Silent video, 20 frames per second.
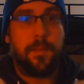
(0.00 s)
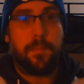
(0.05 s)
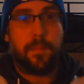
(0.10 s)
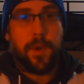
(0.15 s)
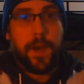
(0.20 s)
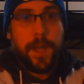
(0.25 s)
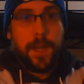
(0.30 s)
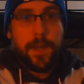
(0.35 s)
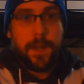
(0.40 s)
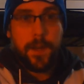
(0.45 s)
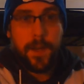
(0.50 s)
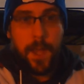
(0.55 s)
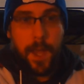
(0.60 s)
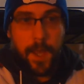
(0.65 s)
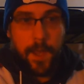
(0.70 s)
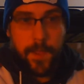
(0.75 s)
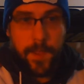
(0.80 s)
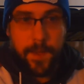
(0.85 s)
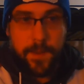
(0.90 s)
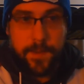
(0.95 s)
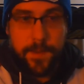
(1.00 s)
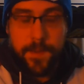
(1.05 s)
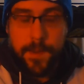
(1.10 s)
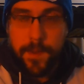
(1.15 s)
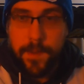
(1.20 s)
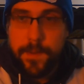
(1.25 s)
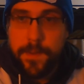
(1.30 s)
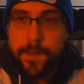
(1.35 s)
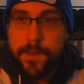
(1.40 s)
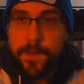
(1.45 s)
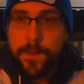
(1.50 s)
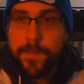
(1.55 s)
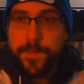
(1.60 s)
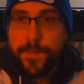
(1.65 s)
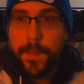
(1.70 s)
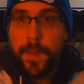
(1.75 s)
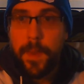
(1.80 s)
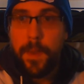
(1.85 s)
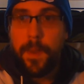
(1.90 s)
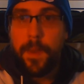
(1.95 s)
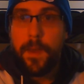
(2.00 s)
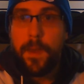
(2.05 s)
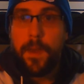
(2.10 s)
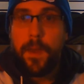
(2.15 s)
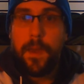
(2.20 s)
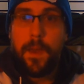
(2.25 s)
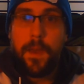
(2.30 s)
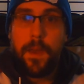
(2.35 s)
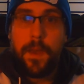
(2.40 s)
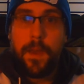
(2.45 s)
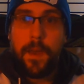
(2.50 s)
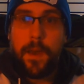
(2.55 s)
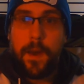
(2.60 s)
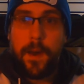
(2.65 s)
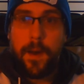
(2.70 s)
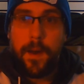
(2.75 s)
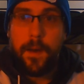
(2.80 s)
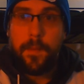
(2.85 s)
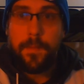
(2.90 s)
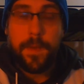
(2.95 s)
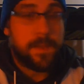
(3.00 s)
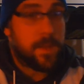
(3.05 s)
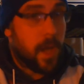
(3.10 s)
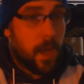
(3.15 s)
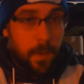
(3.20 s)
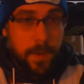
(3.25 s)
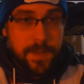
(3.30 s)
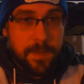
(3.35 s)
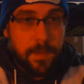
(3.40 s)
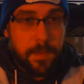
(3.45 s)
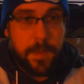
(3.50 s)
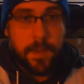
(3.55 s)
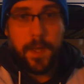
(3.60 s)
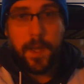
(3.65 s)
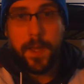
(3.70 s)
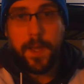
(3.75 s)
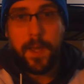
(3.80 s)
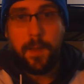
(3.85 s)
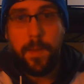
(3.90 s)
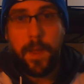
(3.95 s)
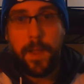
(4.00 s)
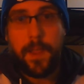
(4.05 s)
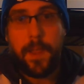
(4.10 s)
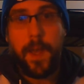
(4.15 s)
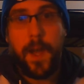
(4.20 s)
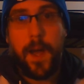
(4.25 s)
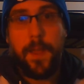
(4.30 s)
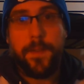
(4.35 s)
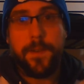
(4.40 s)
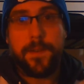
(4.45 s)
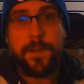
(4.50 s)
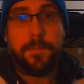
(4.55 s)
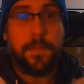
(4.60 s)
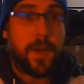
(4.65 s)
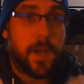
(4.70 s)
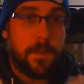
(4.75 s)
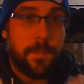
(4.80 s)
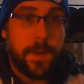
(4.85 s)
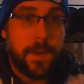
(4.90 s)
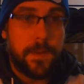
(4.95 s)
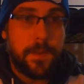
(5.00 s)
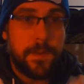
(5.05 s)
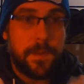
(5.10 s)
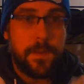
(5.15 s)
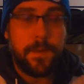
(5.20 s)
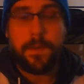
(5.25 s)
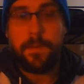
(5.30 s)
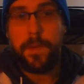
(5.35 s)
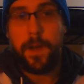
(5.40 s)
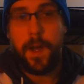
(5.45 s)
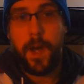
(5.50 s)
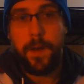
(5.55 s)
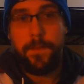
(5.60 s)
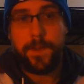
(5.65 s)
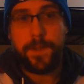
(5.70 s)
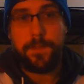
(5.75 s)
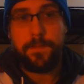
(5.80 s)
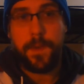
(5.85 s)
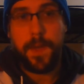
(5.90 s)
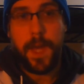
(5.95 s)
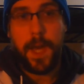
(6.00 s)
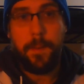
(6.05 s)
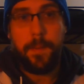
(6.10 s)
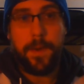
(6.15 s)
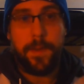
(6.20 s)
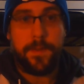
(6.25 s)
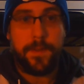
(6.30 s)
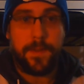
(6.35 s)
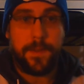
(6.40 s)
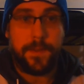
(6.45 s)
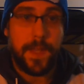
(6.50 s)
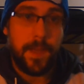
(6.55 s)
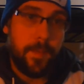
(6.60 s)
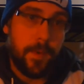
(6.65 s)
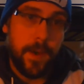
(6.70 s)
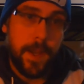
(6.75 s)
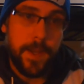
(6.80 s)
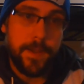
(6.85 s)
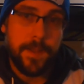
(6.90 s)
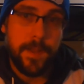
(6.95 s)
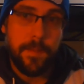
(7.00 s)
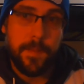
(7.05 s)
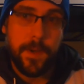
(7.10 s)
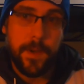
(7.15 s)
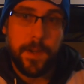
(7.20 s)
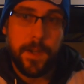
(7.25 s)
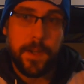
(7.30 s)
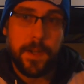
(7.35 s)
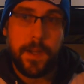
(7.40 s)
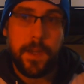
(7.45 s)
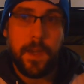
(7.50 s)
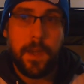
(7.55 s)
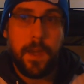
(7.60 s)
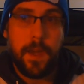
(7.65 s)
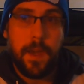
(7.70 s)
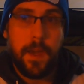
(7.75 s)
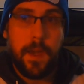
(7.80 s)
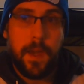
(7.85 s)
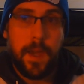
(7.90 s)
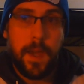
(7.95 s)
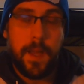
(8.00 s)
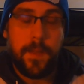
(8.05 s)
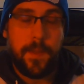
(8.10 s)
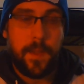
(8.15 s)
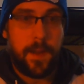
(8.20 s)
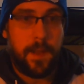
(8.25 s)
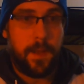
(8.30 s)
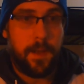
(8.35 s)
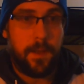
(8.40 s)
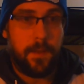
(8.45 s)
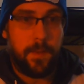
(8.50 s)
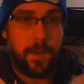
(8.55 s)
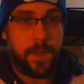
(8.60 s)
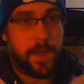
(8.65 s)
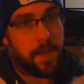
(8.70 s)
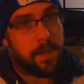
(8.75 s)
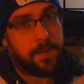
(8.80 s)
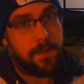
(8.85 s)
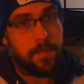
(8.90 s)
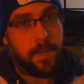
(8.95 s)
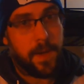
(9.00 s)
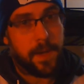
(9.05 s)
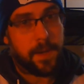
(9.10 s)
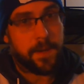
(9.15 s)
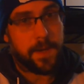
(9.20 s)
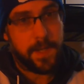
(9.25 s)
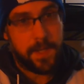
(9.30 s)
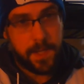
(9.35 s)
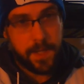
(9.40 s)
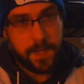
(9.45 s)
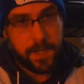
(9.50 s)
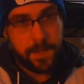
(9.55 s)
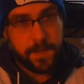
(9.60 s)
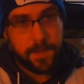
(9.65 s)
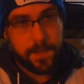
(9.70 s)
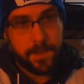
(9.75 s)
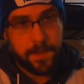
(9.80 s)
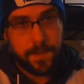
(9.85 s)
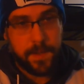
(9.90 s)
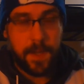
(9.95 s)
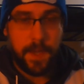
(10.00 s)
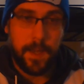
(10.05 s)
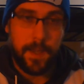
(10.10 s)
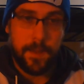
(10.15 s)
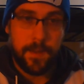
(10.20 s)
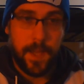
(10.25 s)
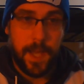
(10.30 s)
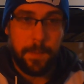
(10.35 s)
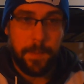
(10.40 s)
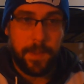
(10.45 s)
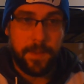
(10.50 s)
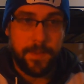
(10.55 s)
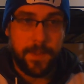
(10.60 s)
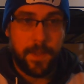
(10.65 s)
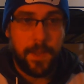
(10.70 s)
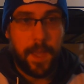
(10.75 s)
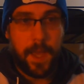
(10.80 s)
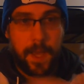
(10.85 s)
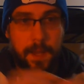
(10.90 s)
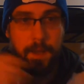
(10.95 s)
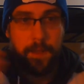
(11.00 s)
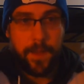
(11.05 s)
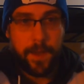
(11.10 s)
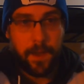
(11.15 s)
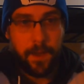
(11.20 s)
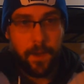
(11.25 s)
break your ganglion cysts. As always, I'm going to be talking about the author's purpose. I'm going to offer some comments to summarize the book, and then I will get to my critiques and comments to tie it to the